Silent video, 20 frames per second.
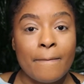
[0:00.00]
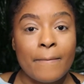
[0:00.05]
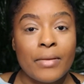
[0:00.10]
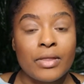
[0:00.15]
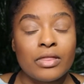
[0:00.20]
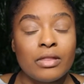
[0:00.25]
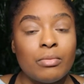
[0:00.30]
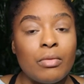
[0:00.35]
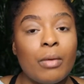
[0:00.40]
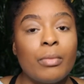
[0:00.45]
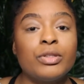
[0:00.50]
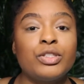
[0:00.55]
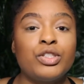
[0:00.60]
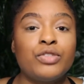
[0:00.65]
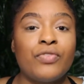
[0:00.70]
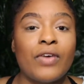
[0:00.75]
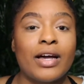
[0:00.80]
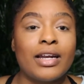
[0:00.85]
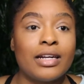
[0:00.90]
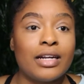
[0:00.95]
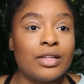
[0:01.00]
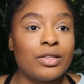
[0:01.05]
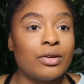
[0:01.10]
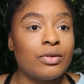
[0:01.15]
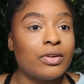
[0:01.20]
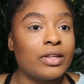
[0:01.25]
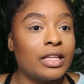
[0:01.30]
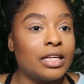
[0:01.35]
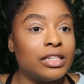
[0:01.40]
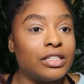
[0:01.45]
The moment you find another
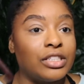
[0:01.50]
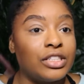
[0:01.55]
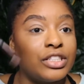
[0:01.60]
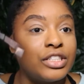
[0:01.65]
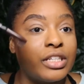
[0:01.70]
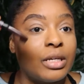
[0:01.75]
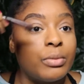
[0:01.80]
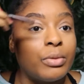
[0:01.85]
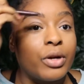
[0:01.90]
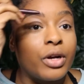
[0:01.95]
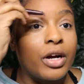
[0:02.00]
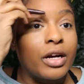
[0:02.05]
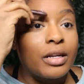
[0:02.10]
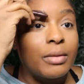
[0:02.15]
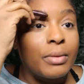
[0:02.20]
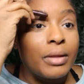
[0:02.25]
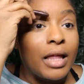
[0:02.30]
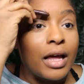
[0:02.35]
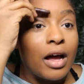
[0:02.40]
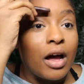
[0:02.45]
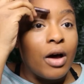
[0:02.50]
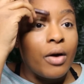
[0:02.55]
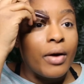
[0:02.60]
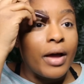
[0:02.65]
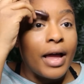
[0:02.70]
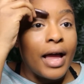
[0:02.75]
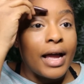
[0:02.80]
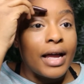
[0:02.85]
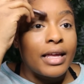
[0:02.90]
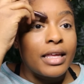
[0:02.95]
relationship, you're going to be like,
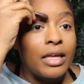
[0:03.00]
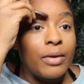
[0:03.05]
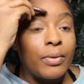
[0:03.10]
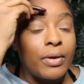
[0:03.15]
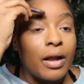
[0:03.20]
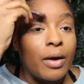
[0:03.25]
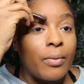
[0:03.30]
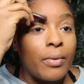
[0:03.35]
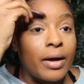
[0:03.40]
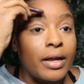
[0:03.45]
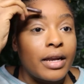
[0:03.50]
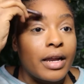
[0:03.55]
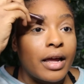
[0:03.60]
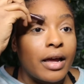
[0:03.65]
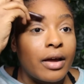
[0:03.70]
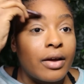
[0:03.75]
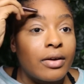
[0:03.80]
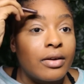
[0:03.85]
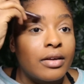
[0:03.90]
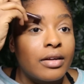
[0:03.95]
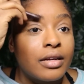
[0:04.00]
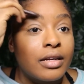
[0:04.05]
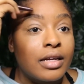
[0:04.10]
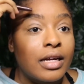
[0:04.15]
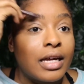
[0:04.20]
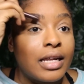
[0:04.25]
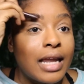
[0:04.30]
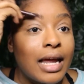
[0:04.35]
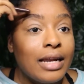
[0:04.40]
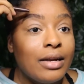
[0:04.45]
okay, I can eat what I want now.
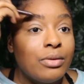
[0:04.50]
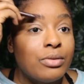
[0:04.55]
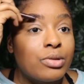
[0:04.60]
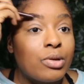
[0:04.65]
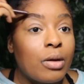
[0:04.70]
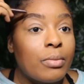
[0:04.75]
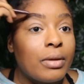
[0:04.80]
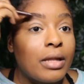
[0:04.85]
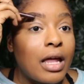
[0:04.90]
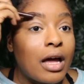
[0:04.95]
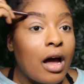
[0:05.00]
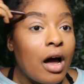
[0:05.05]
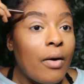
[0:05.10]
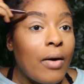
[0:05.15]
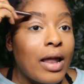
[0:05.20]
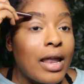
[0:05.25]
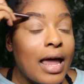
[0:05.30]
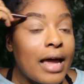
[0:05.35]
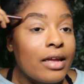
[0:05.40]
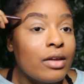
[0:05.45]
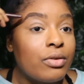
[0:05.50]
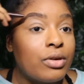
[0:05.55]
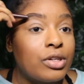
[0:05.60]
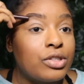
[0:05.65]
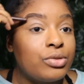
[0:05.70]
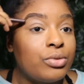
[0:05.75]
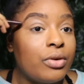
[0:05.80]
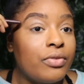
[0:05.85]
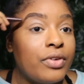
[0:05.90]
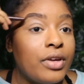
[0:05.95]
And that dude's going to be like, oh, I like you
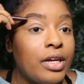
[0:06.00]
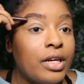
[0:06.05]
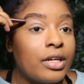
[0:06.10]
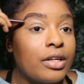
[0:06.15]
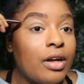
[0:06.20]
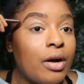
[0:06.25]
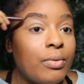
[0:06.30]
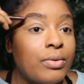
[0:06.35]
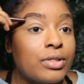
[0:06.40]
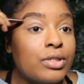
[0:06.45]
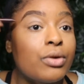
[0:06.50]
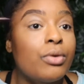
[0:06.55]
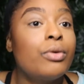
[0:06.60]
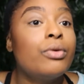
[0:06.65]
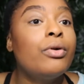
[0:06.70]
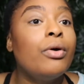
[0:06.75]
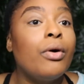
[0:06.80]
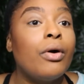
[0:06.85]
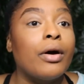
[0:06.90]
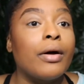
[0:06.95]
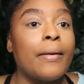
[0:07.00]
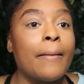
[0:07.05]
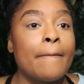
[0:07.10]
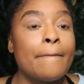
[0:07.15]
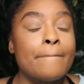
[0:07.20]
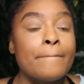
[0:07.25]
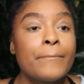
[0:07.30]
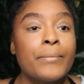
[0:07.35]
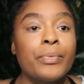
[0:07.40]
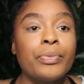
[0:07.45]
because you were vegan. Oh, what's going on?
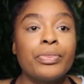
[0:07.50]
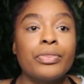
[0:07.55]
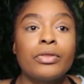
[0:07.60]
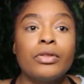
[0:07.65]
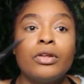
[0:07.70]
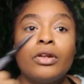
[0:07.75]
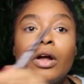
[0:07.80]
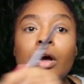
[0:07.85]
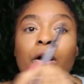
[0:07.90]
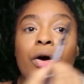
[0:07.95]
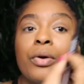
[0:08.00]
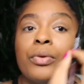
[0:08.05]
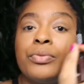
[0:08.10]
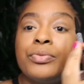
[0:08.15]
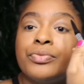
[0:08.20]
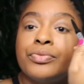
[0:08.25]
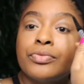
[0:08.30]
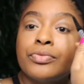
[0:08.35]
You know?